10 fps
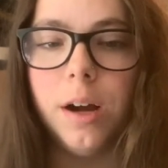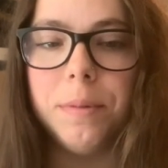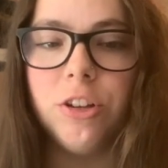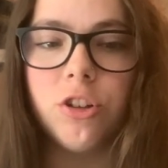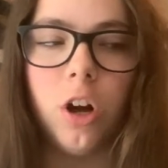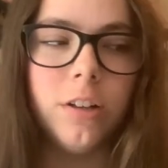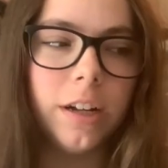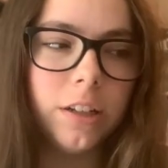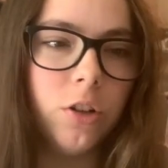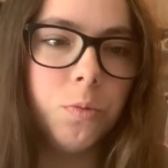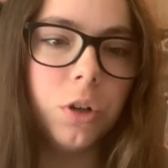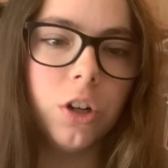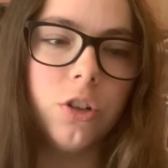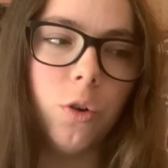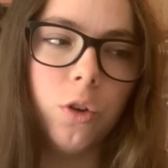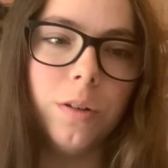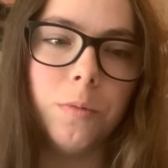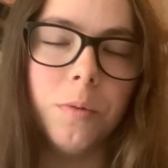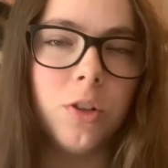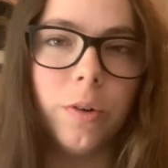He just contacted his work, told him
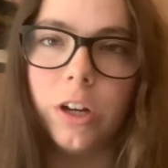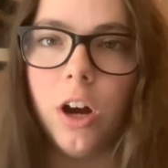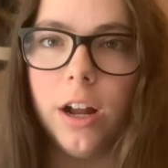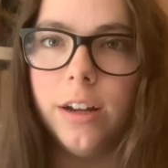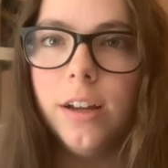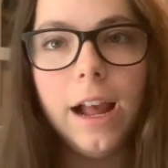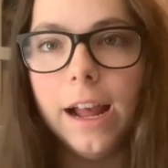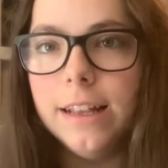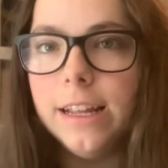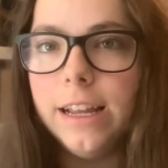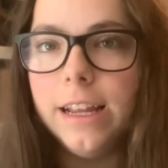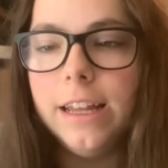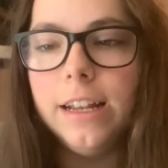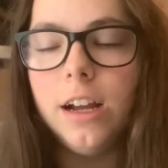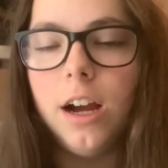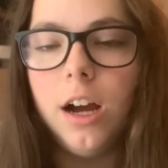what was going on. And then